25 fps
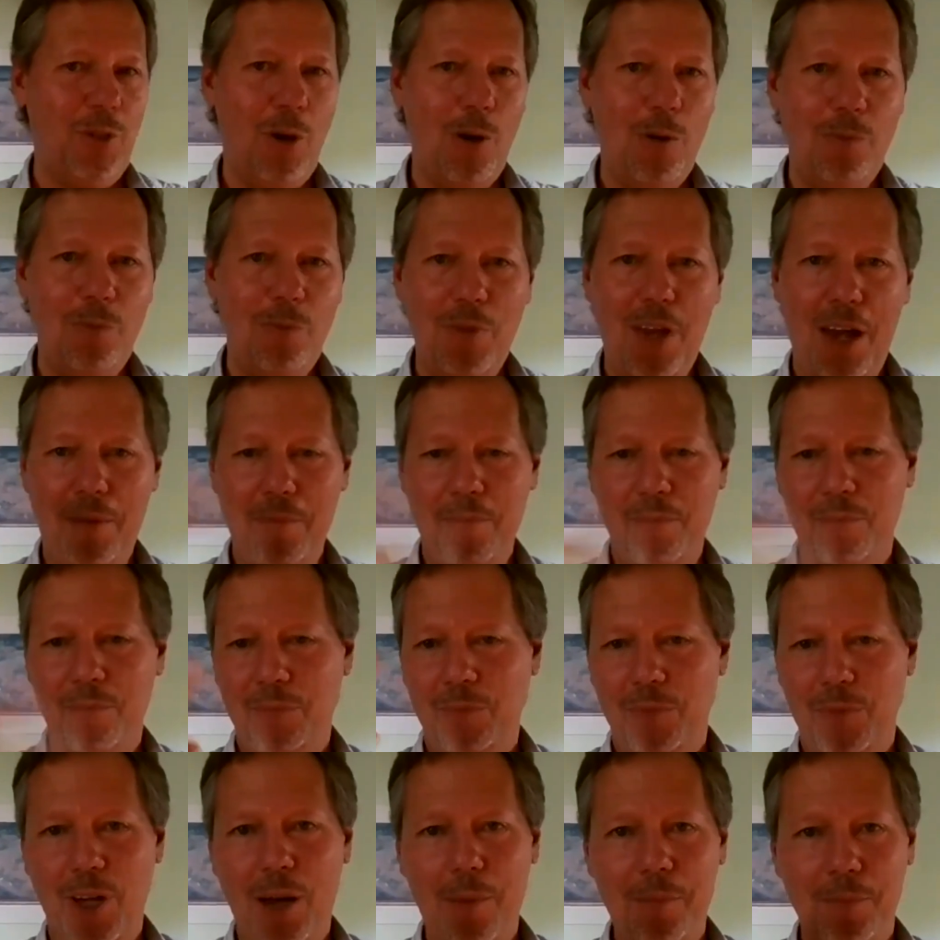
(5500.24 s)
So yeah,
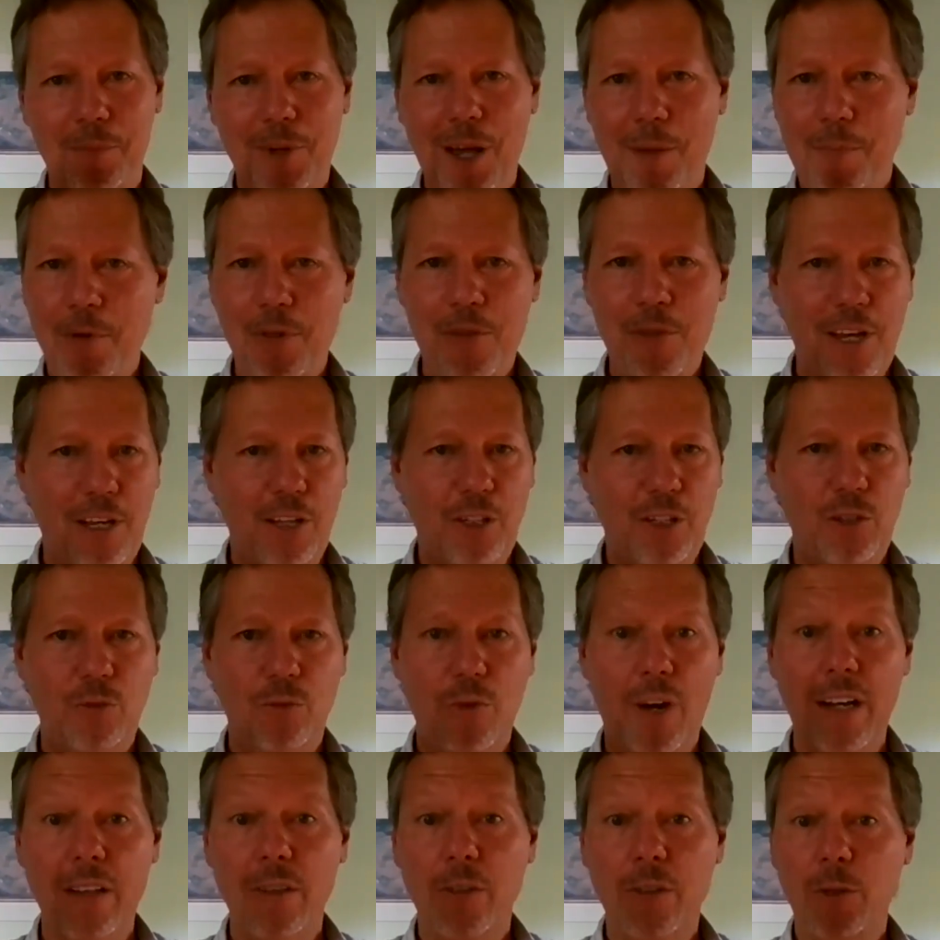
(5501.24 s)
couple, couple
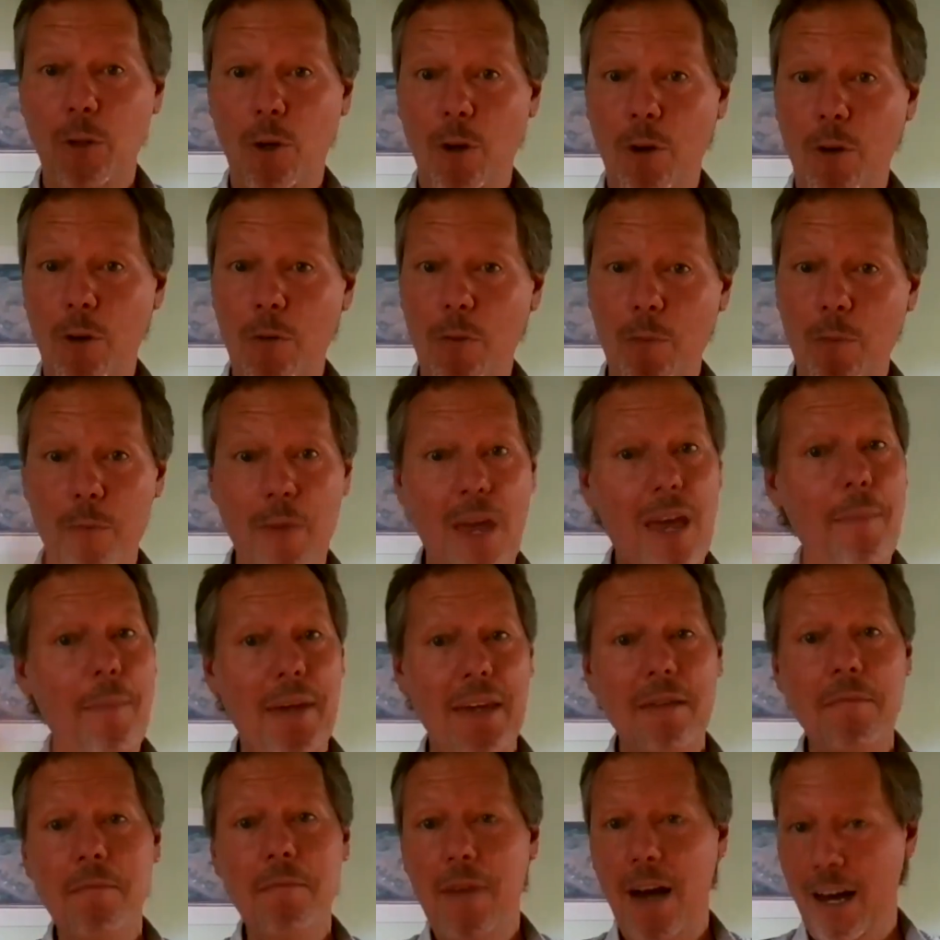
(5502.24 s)
things, right? So
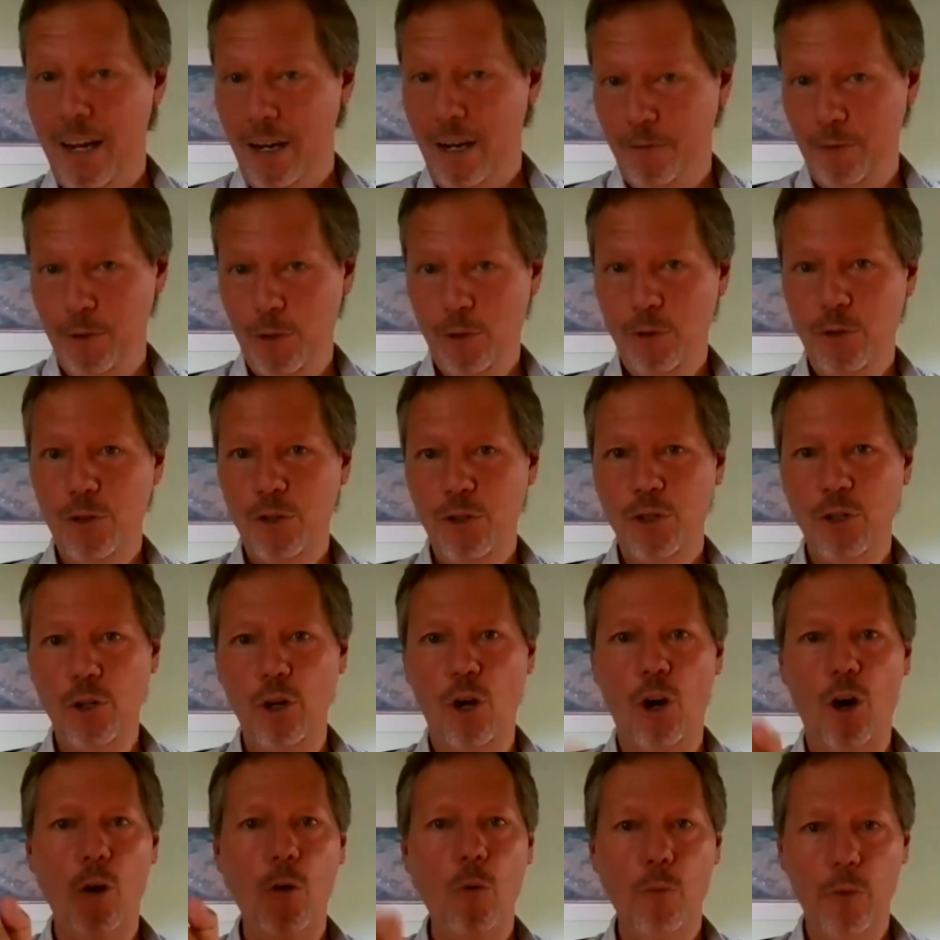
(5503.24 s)
maybe on a future
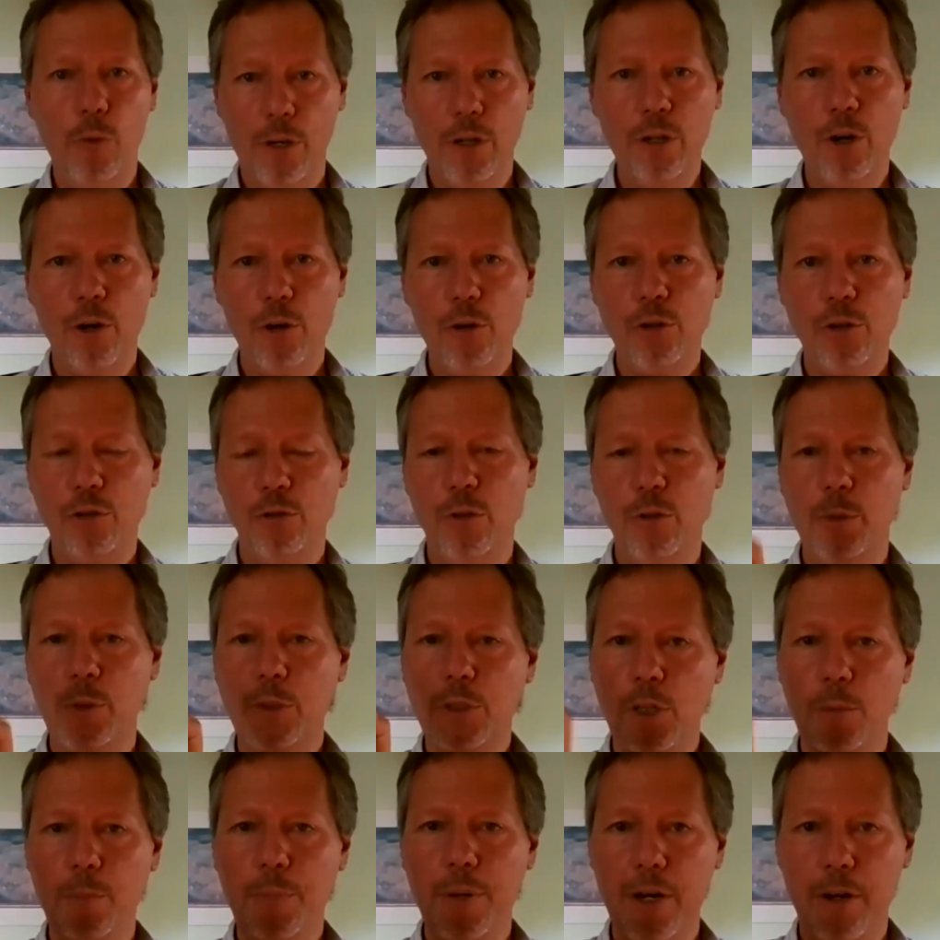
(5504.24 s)
show, we'll go through and
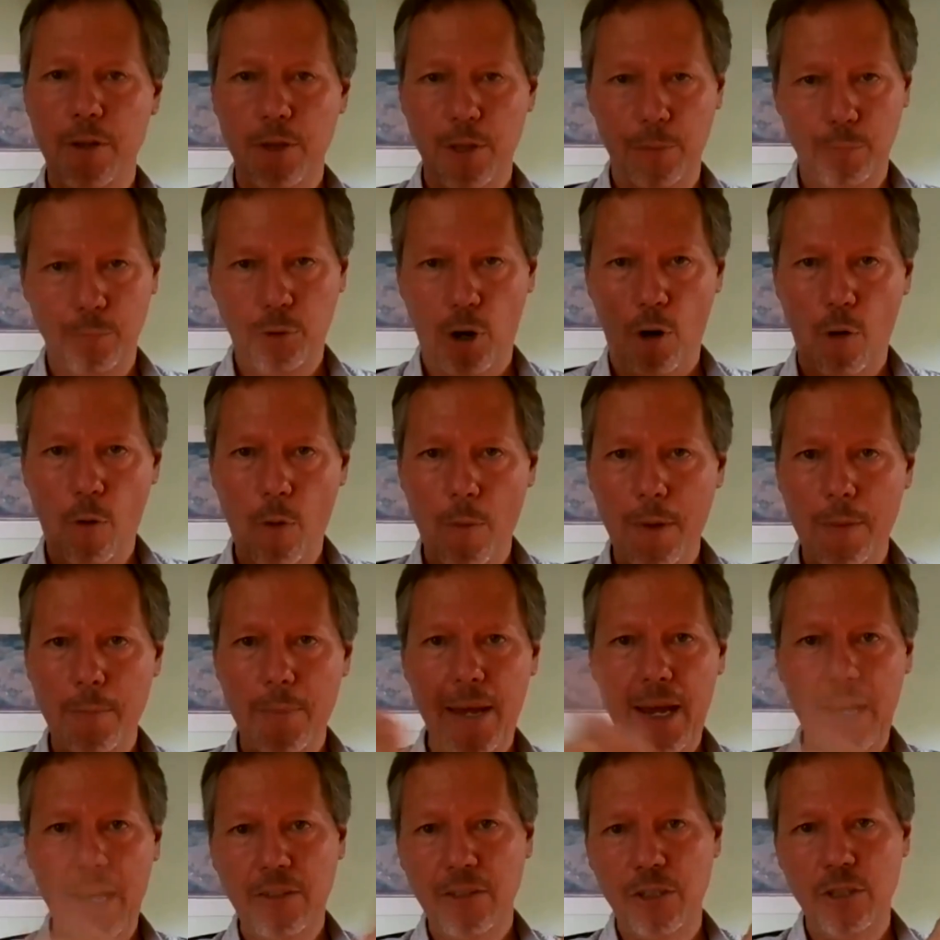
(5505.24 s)
we'll compare the pro-Roman
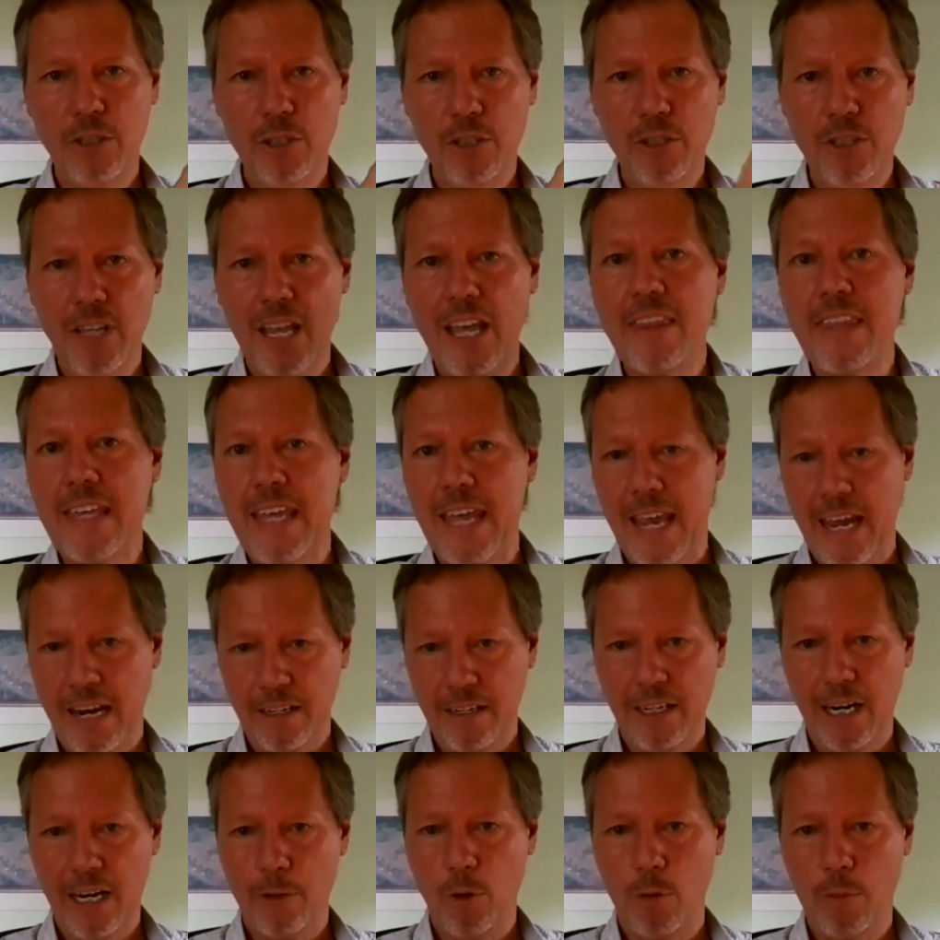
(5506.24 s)
passages and the
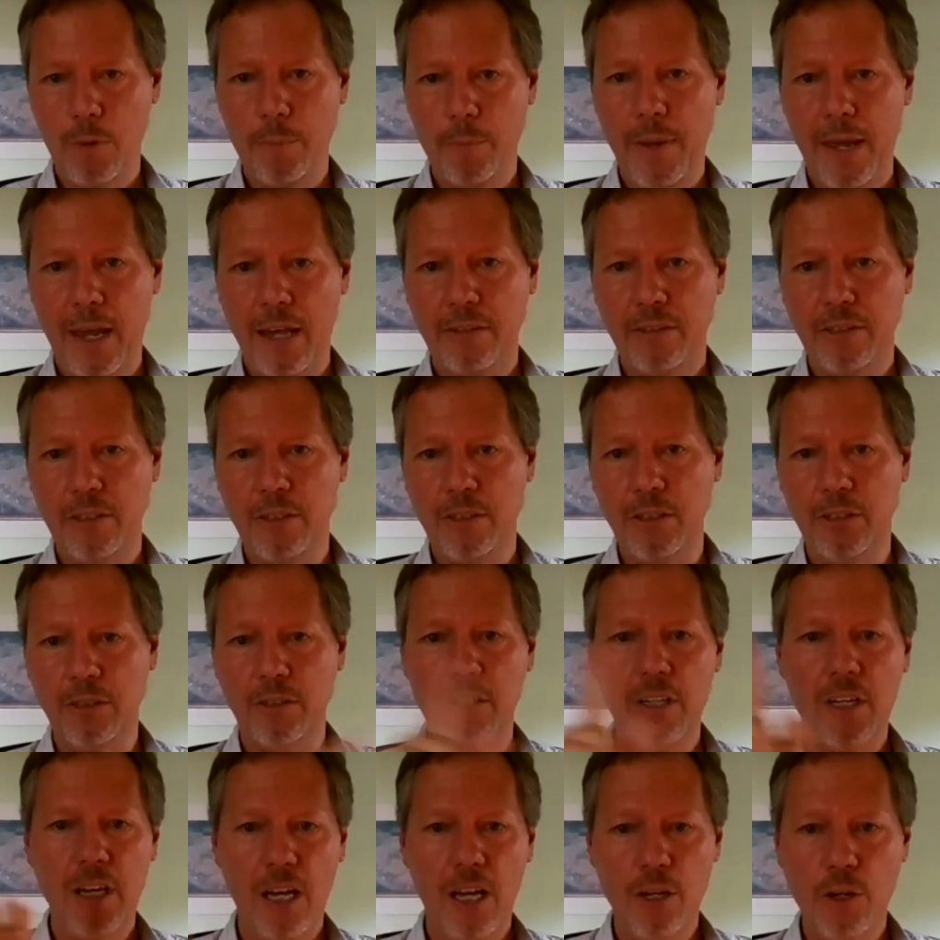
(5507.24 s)
anti-Roman
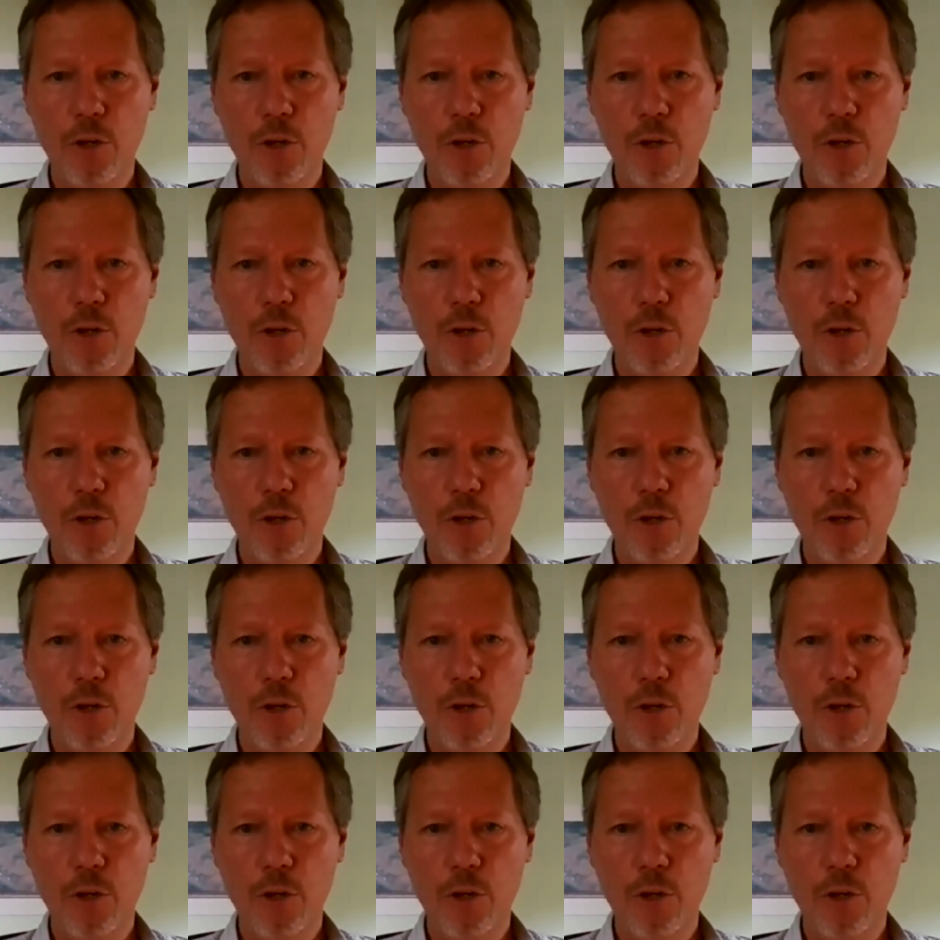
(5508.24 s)
passages.